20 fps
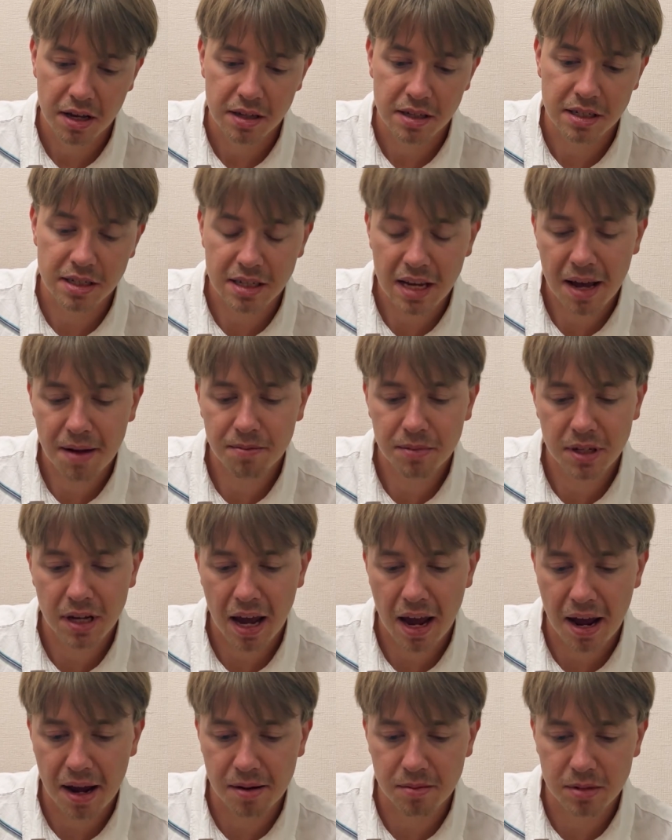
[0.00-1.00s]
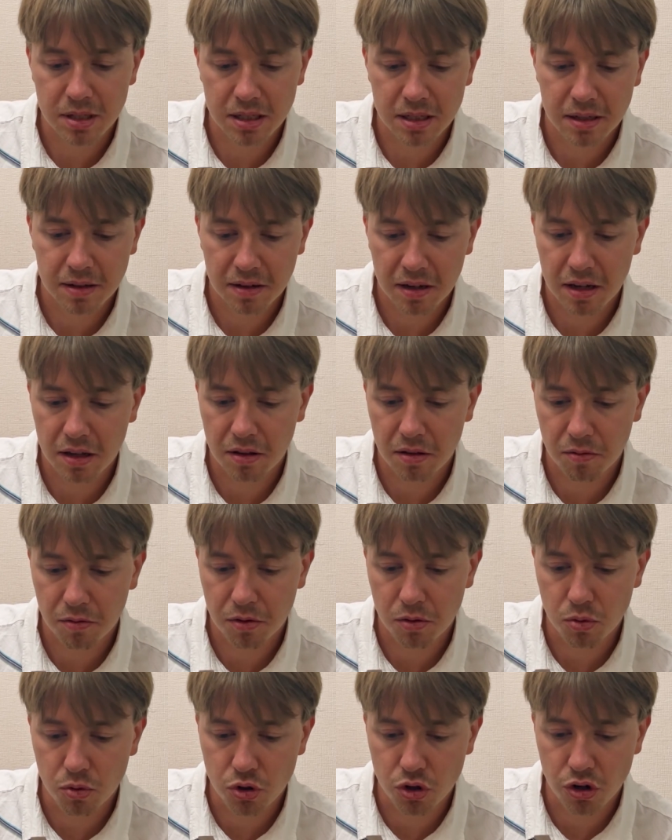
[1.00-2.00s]
sometimes in
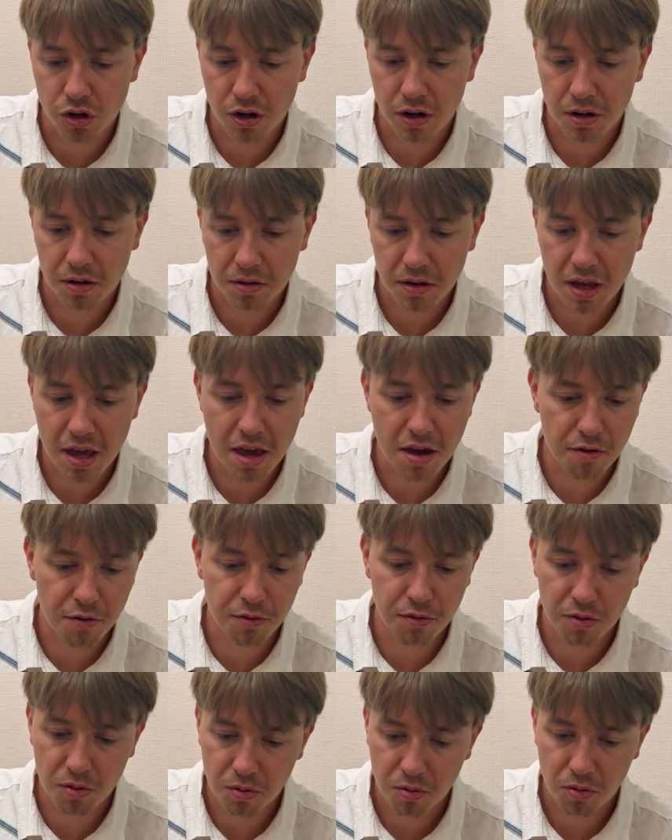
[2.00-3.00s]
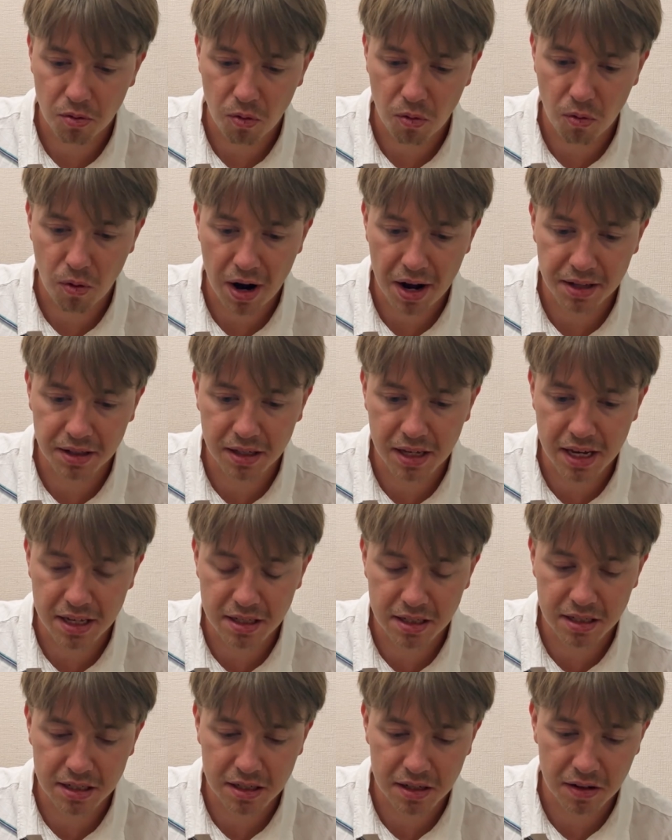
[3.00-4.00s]
future if white
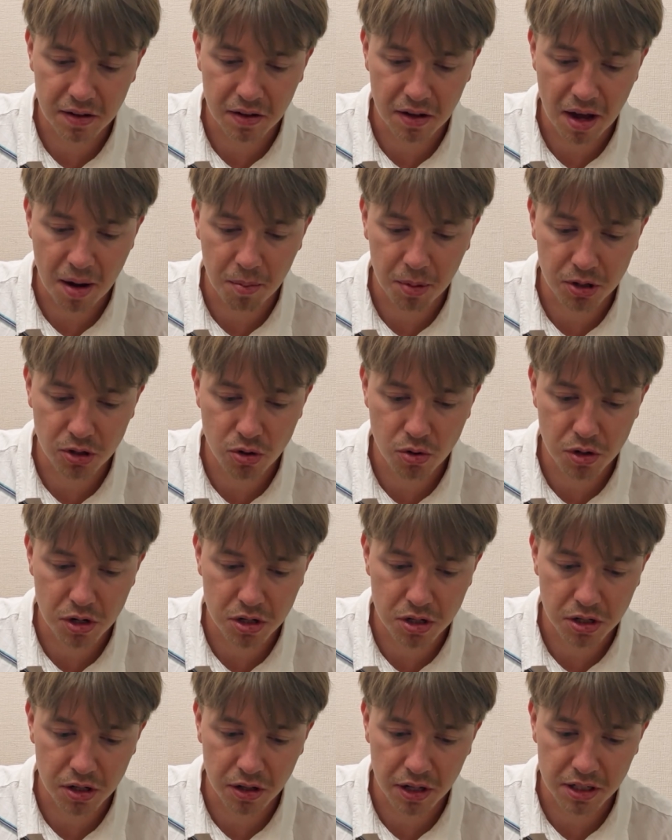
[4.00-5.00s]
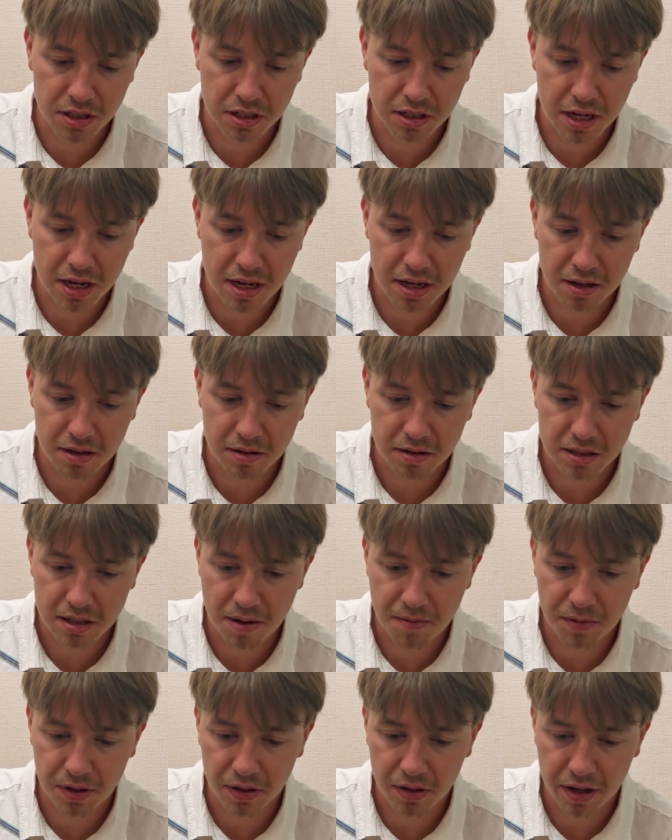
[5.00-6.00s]
gets the opportunity, let's say
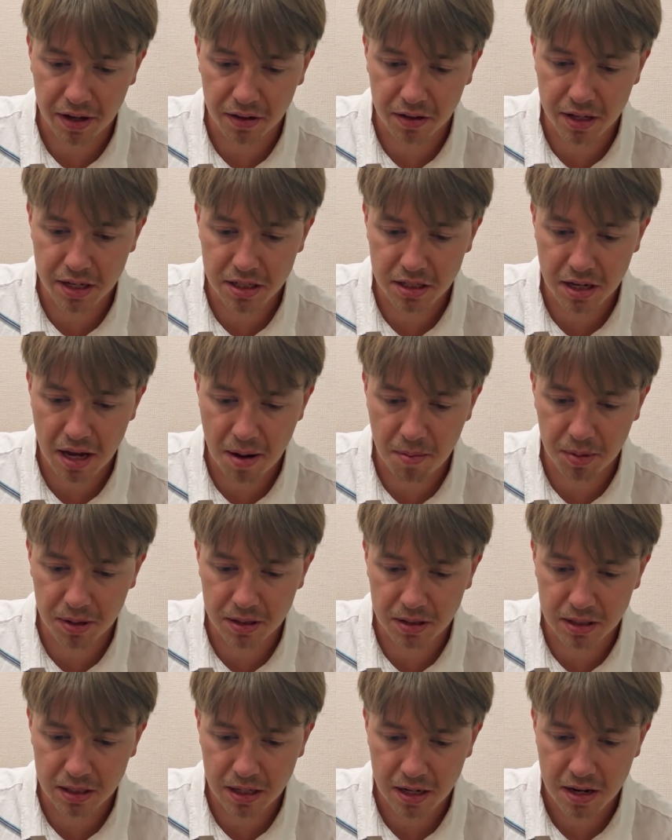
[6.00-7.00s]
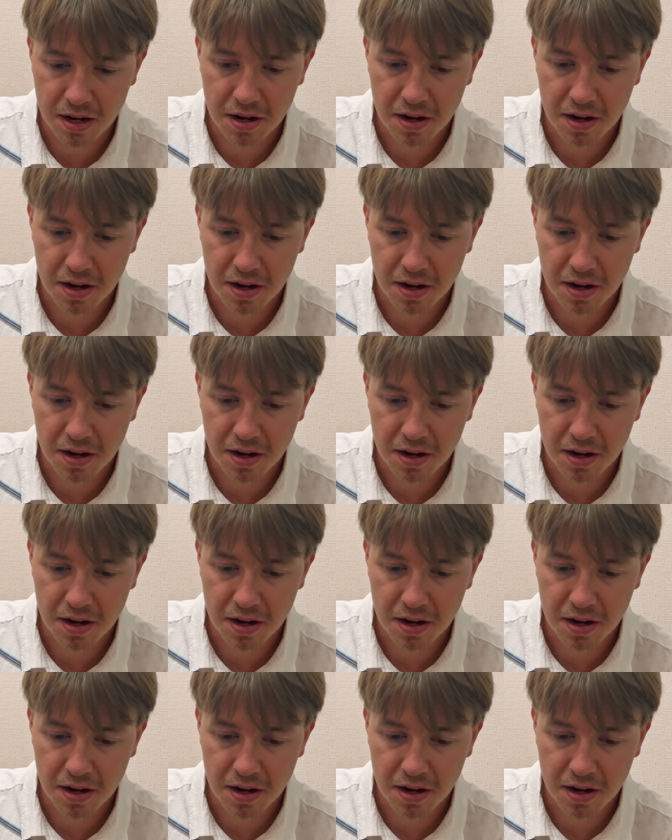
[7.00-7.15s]
something like this happens,